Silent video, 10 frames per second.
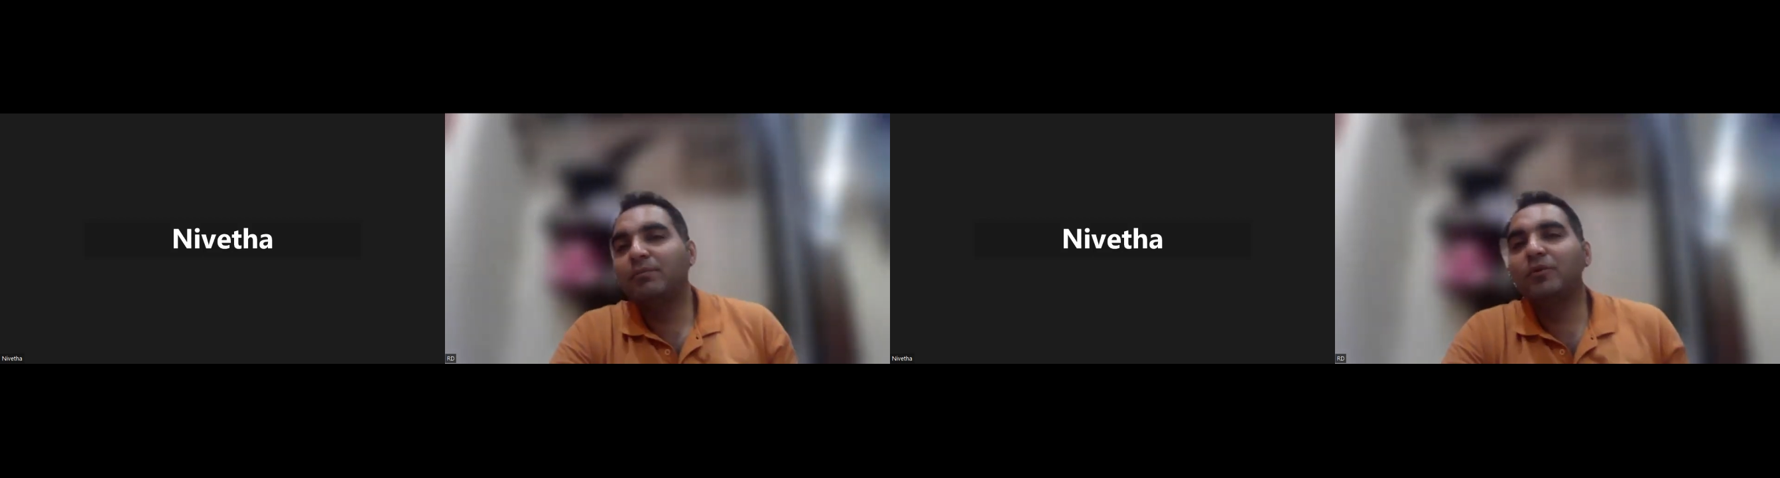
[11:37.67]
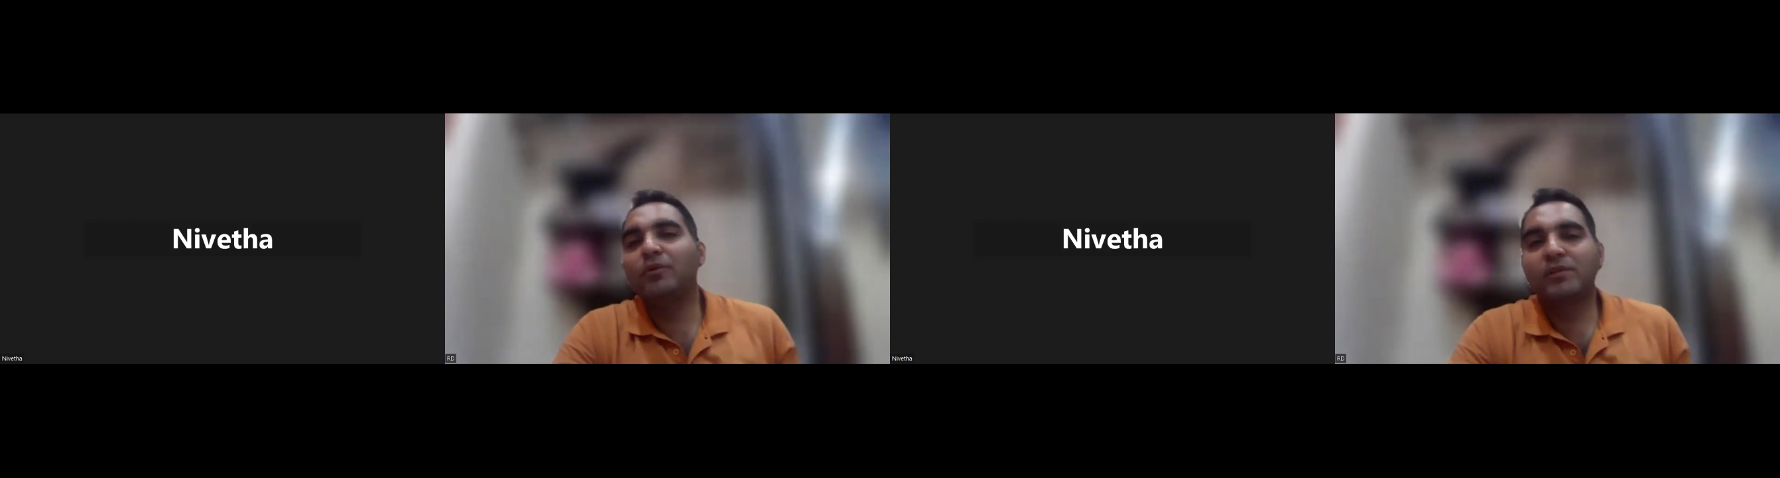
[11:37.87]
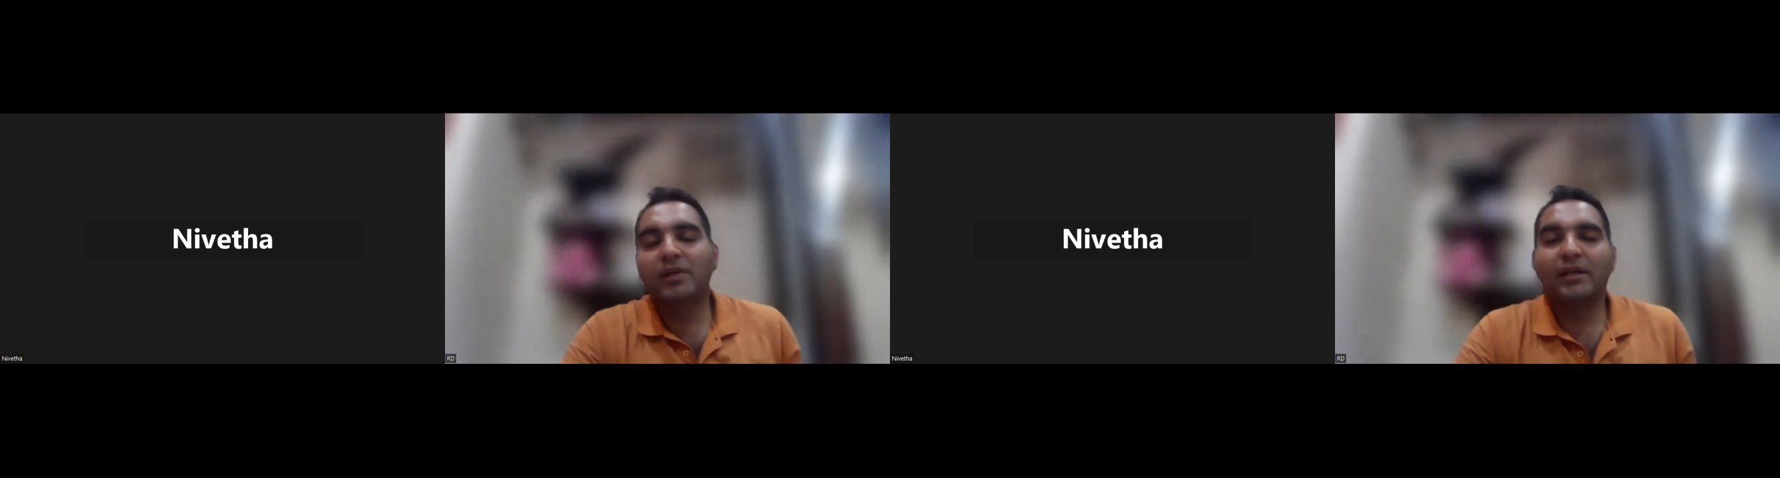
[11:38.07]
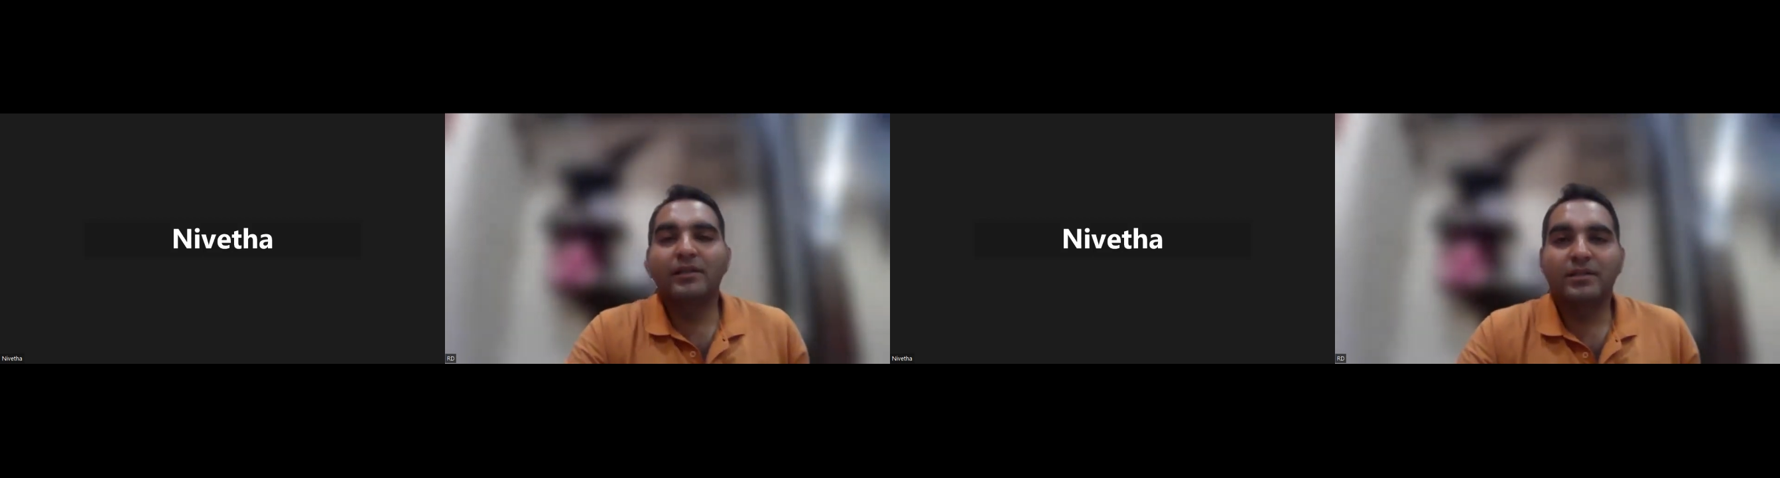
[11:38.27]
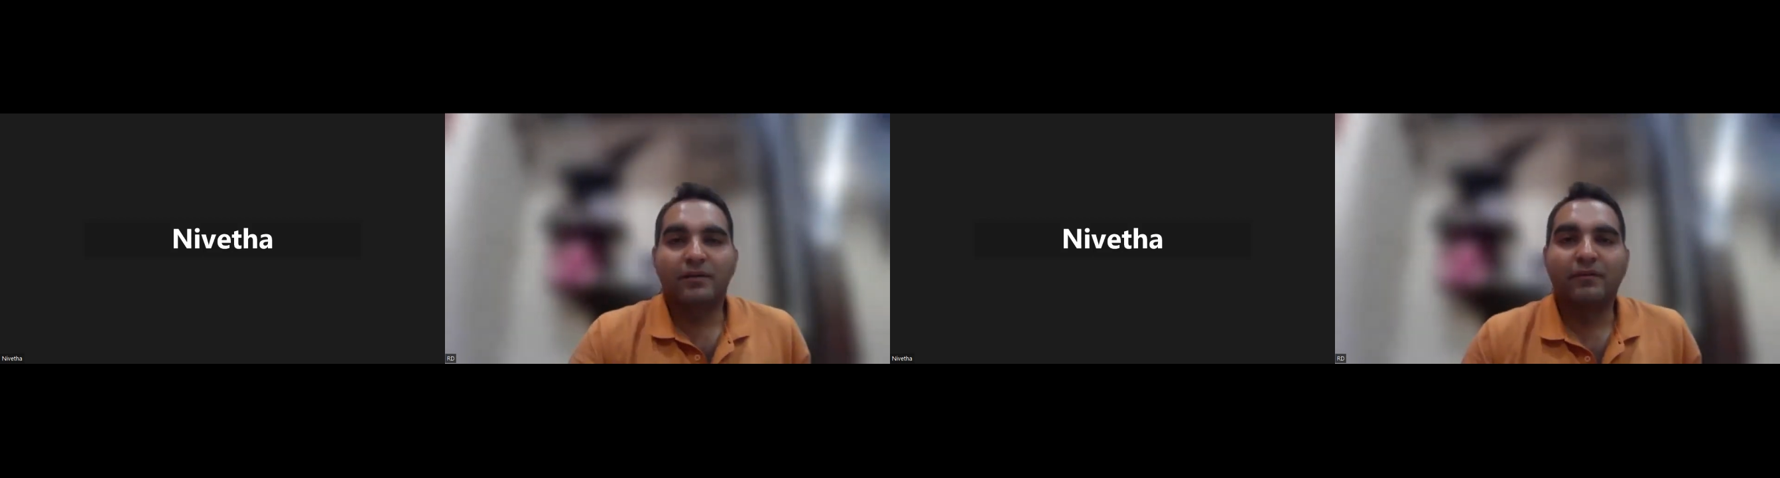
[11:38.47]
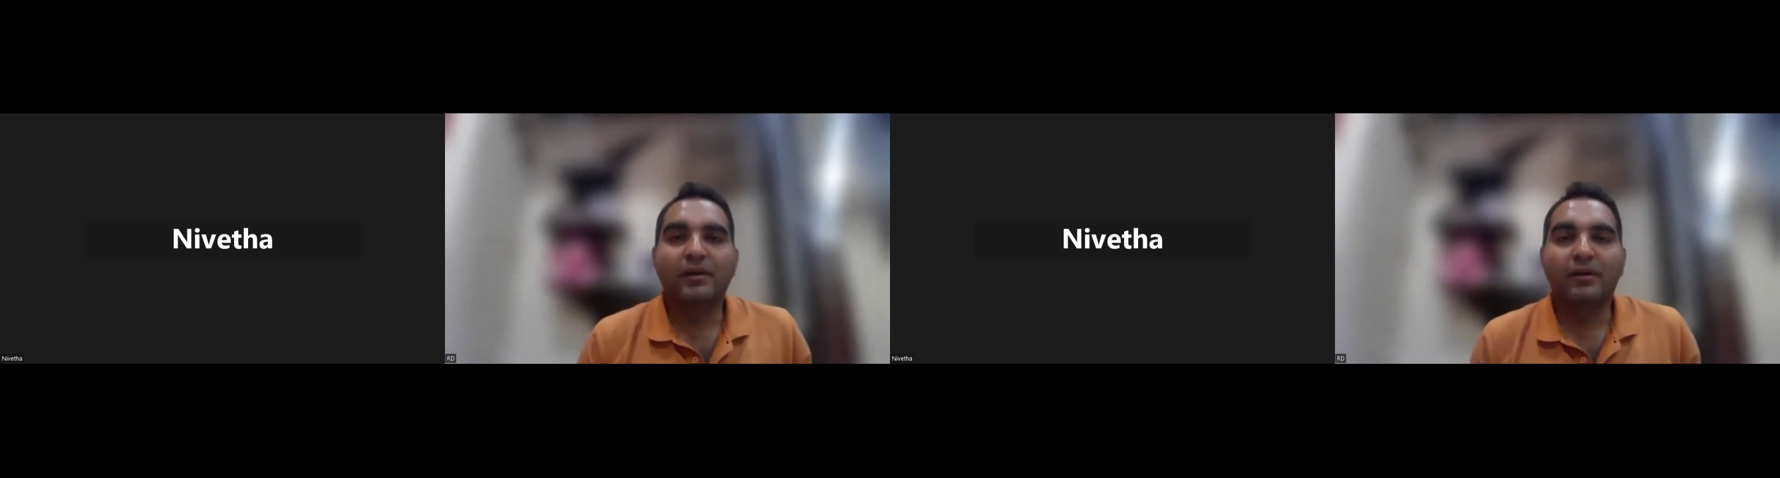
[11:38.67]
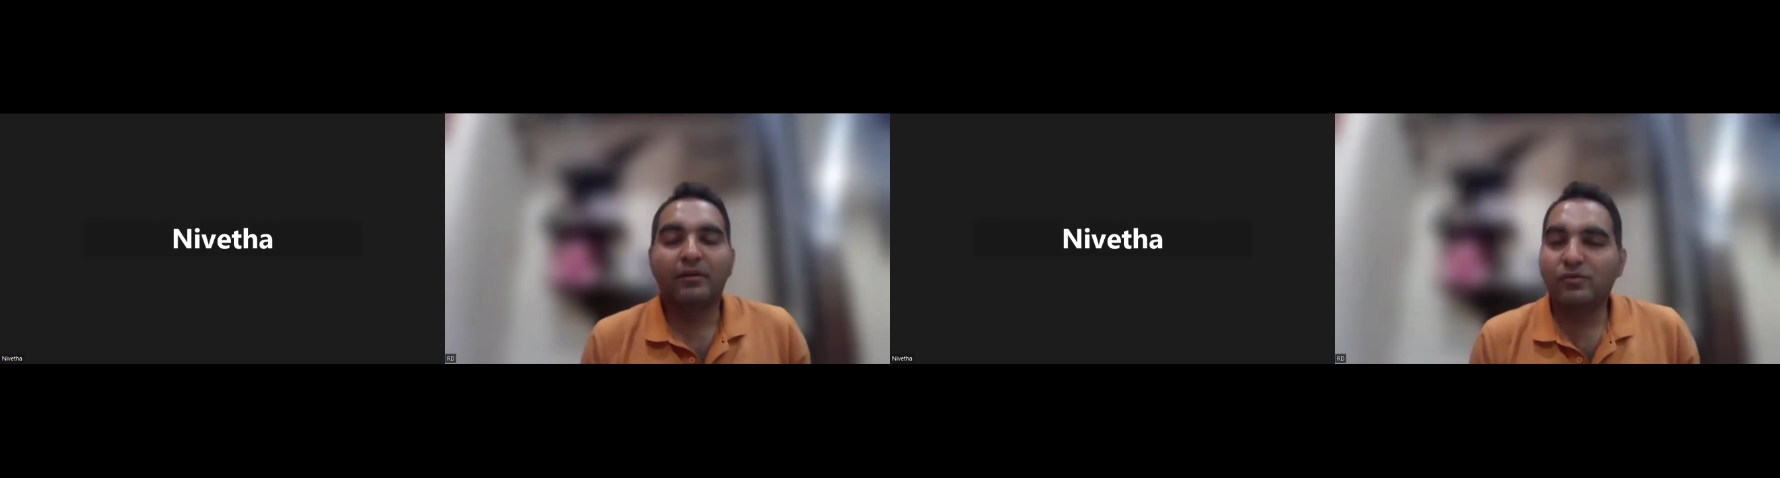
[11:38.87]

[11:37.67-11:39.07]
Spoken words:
reports getting generated.